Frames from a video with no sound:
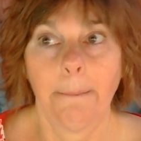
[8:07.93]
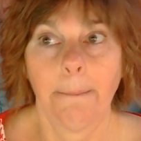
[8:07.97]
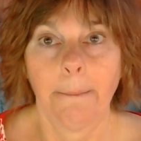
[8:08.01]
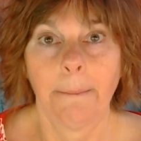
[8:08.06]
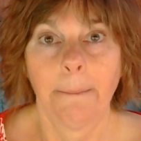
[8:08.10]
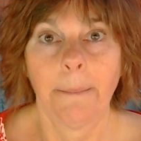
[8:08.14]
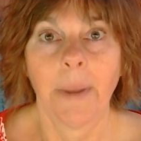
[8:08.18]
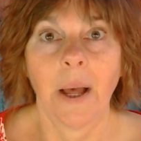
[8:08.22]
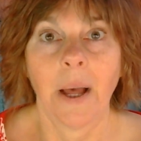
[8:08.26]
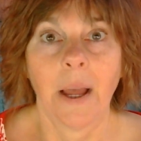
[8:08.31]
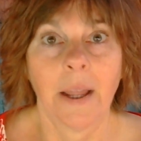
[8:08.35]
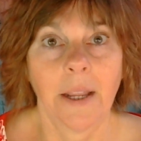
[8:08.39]

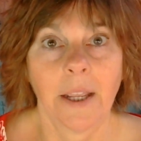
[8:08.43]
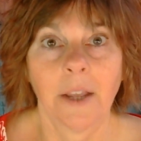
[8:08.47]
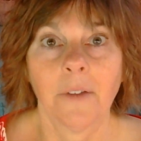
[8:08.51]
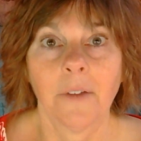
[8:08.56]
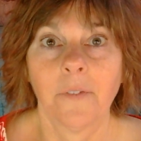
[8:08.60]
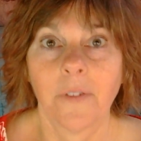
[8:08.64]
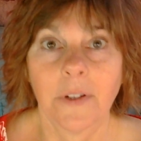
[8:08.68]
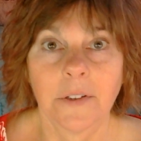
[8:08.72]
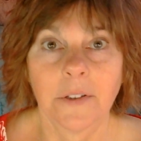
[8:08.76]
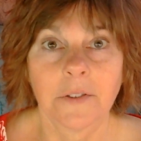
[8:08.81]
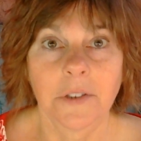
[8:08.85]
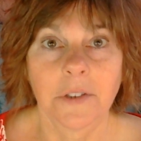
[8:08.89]
But
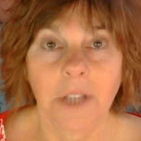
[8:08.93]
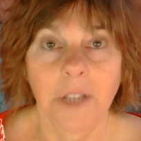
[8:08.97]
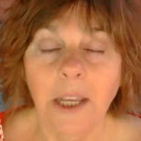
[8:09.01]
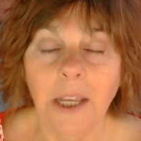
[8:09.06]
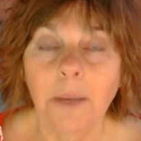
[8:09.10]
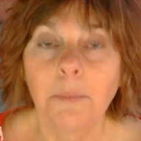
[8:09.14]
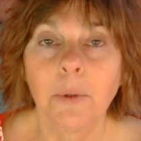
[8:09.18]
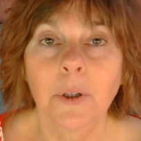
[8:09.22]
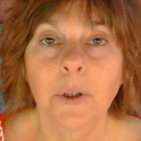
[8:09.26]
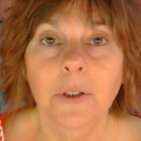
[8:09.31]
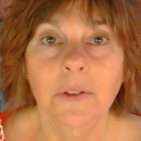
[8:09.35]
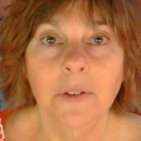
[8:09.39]
if it's
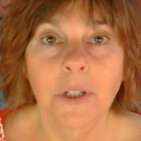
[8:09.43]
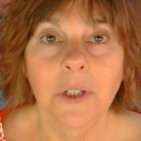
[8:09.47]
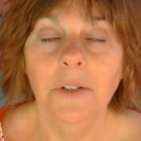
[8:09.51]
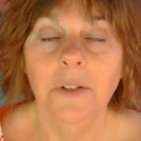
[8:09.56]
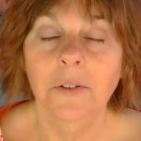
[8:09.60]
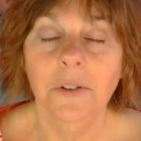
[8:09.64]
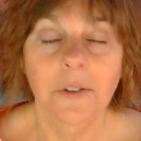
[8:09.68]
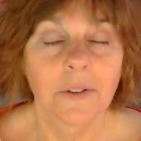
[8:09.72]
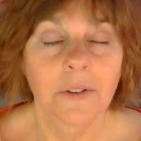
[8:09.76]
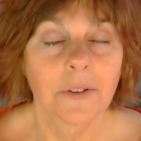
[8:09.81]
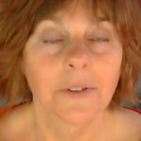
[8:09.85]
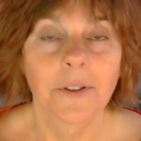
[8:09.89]
eBook
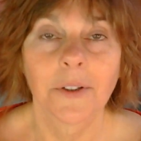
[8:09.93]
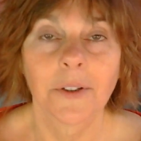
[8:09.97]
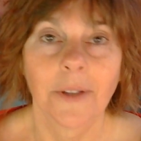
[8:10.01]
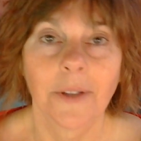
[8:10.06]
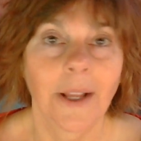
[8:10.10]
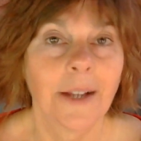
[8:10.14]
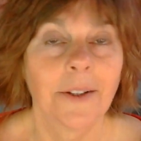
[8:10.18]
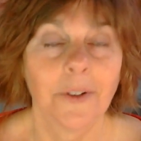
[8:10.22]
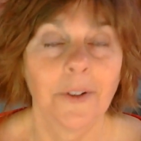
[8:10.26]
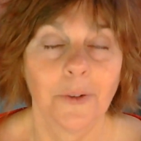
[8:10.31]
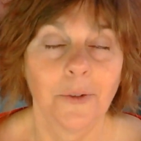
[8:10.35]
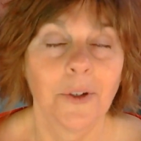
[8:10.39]
Central,
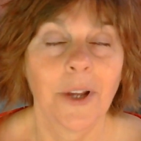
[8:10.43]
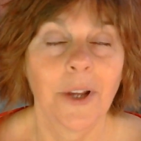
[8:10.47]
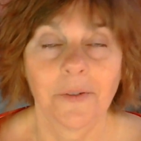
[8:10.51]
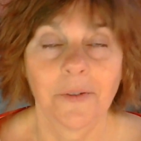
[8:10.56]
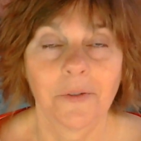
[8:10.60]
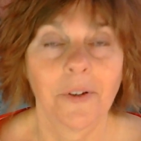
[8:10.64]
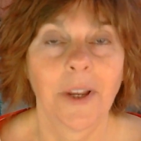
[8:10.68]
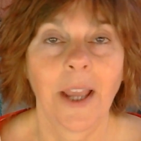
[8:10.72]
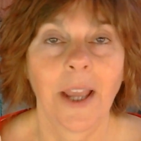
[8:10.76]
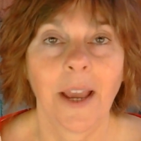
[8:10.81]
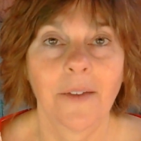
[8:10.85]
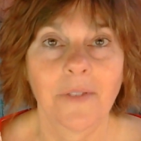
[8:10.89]
that you
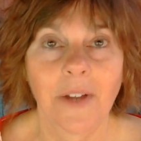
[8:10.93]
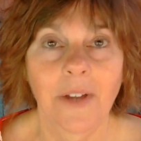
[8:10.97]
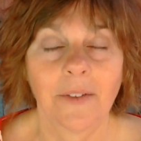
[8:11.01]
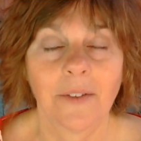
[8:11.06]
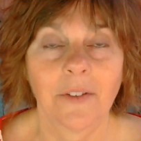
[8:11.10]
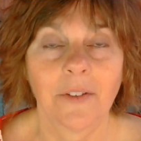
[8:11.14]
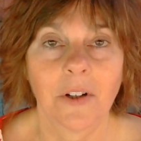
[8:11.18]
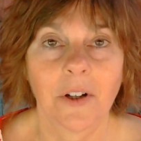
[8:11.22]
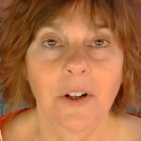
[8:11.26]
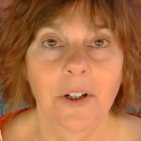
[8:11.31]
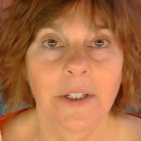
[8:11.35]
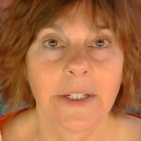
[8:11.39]
definitely have to have
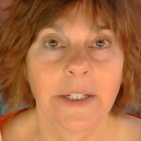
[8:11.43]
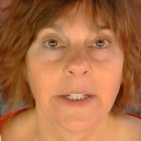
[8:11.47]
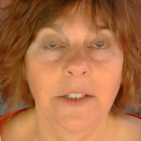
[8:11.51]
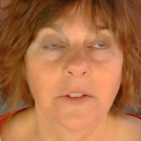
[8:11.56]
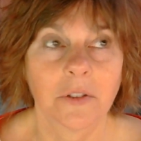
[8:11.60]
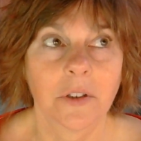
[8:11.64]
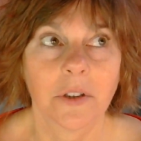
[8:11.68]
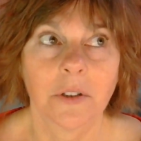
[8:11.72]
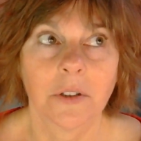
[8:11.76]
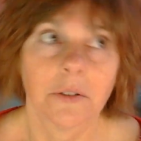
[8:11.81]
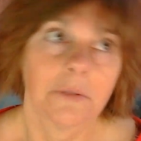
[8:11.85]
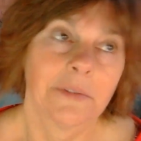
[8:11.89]
a login,
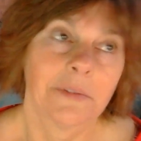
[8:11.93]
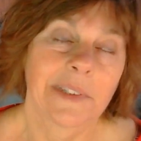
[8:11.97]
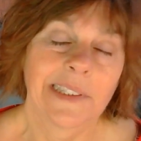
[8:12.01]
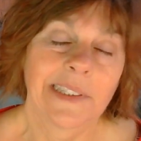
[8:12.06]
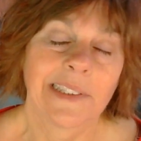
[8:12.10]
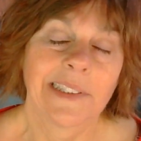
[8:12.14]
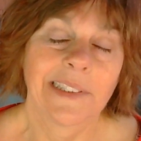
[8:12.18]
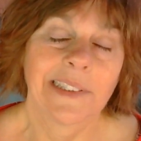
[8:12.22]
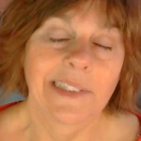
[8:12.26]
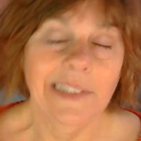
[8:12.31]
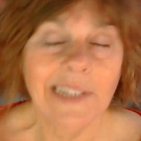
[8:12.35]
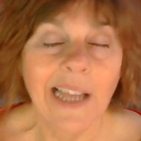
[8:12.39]
so
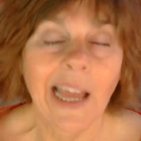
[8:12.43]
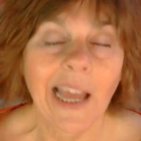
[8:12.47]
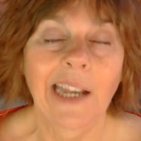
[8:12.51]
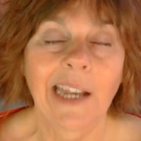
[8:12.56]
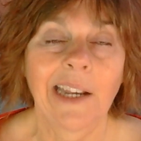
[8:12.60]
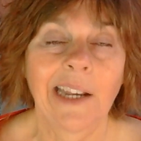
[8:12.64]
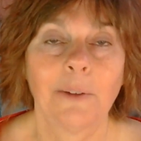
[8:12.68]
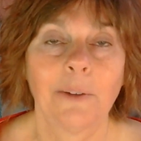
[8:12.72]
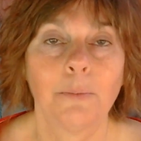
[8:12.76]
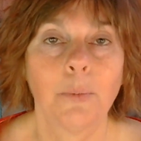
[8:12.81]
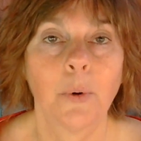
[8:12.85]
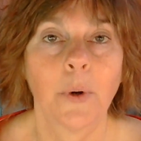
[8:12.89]
there's kind
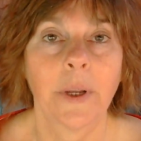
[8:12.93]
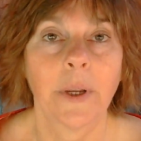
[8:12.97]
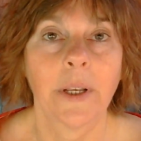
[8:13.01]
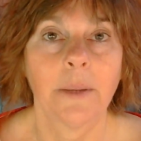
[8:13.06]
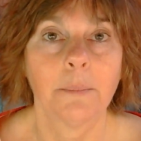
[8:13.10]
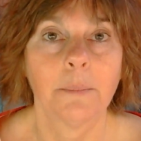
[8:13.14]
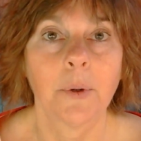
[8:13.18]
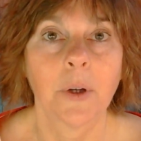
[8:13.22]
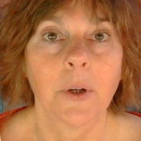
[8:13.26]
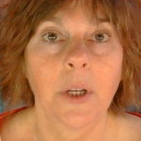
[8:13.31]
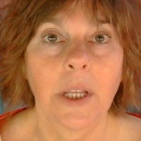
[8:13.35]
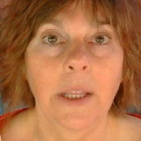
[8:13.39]
of no point in
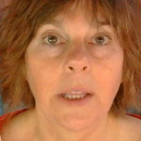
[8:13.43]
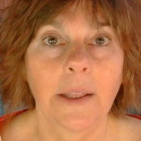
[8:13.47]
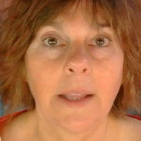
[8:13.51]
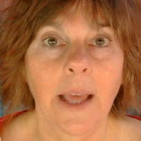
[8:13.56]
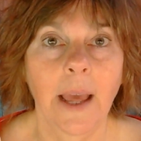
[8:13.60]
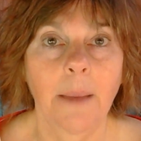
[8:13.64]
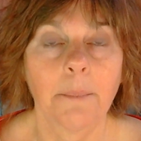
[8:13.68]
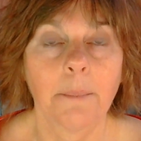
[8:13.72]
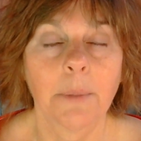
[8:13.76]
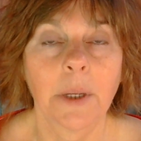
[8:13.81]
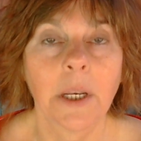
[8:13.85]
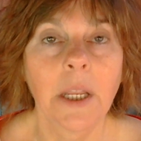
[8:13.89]
putting
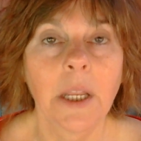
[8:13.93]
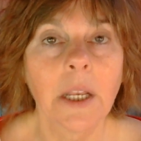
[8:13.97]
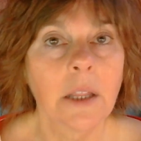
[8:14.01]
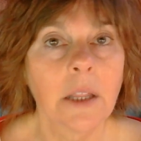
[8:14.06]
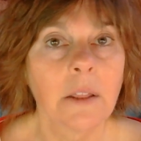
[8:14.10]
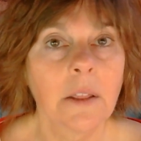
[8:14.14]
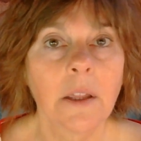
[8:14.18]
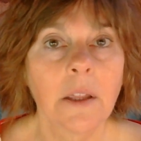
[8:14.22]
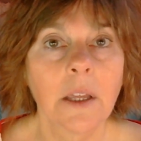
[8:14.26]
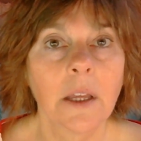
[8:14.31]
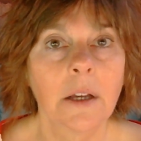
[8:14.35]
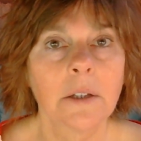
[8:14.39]
that. But
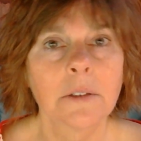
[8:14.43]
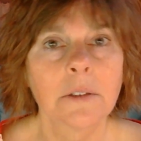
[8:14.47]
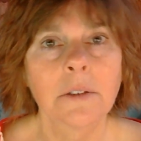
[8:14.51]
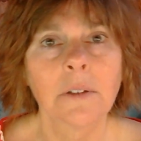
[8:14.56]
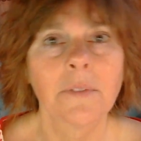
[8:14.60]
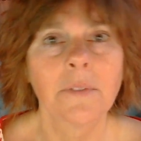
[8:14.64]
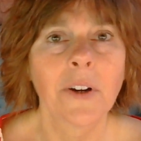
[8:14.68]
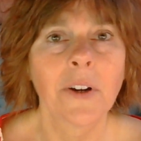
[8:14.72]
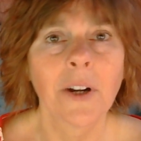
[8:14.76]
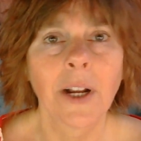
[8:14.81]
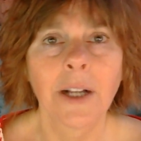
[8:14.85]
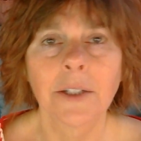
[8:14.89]
anything else,
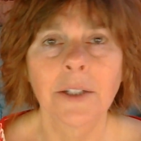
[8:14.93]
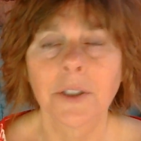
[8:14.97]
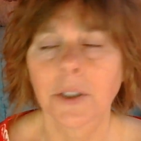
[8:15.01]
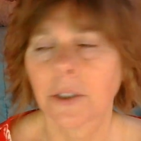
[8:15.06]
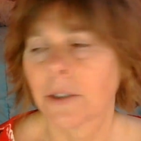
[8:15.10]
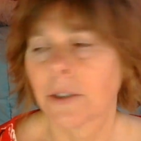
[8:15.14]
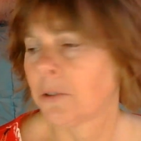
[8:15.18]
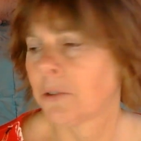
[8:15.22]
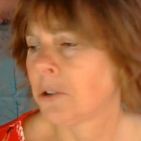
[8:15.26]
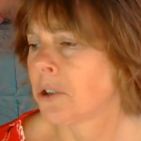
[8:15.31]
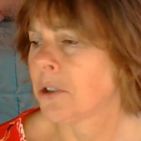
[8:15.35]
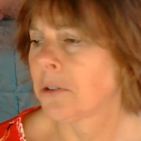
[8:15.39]
if you're not
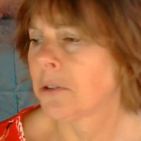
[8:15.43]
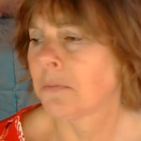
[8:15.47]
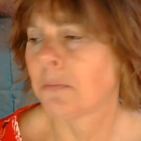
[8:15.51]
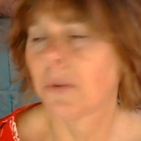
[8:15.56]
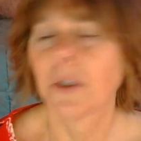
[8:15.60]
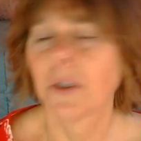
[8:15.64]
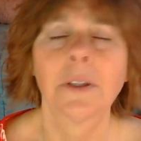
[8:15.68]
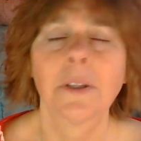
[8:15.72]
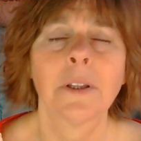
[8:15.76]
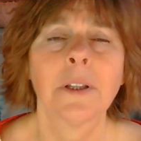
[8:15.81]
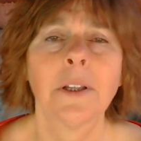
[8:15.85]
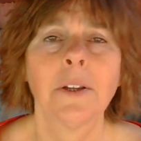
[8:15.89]
sure, just
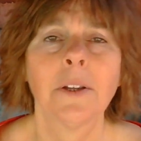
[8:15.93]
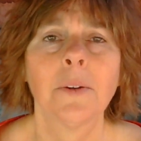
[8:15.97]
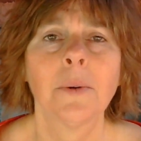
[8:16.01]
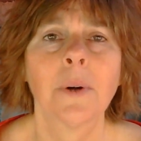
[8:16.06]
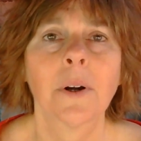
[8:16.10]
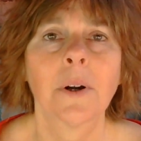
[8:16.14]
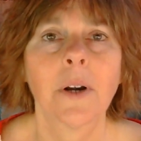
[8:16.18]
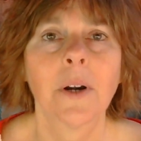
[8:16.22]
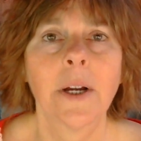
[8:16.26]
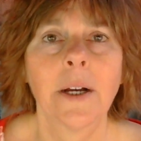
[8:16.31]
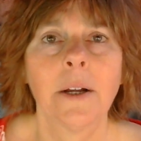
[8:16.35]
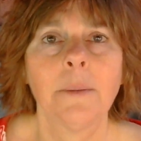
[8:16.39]
put the
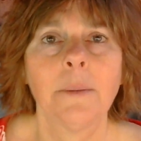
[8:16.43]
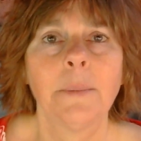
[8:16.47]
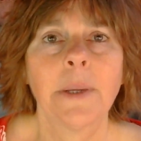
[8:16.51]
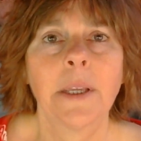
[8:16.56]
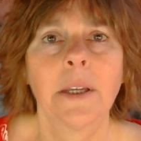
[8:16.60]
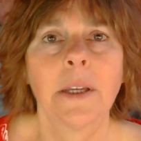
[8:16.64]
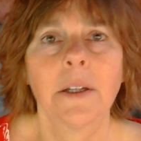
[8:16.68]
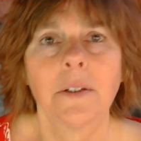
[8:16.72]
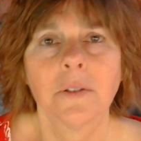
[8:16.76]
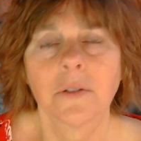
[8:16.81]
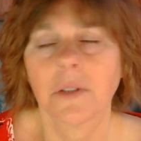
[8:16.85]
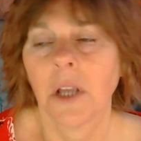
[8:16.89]
URL,
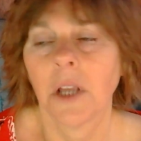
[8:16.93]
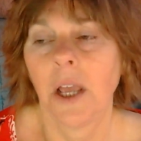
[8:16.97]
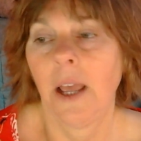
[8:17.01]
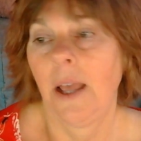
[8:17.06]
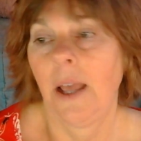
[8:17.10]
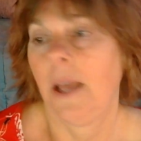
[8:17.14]
because